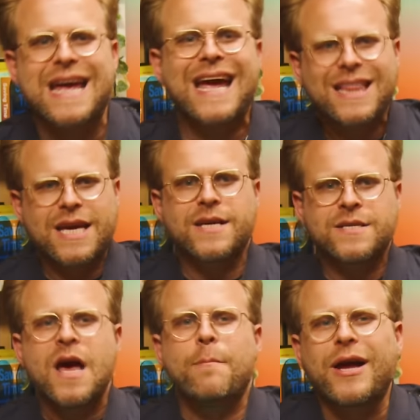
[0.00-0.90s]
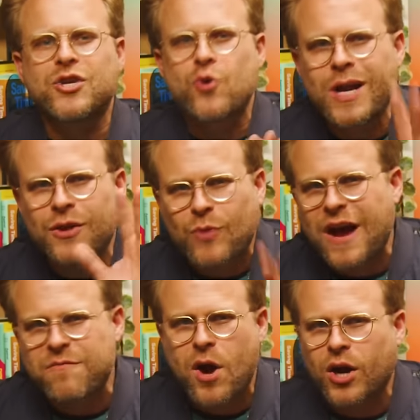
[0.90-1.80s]
And get this by joining
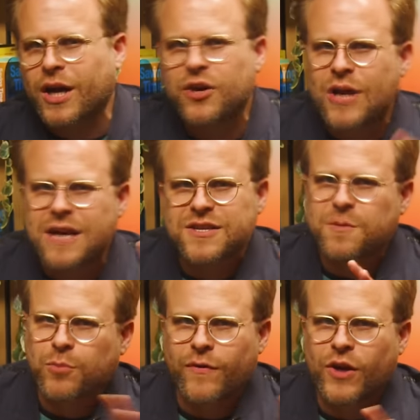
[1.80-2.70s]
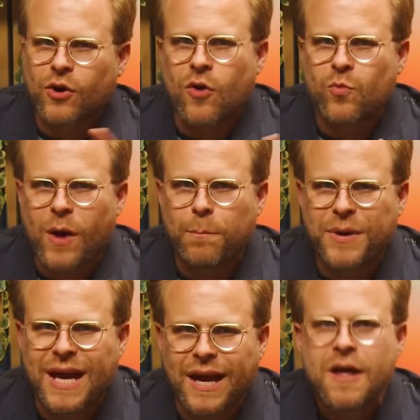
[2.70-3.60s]
Thrive Market, you're not just improving your own well
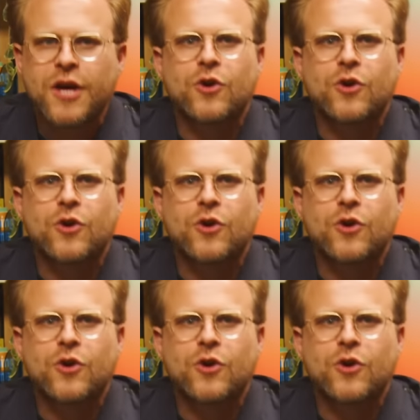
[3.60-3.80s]
being,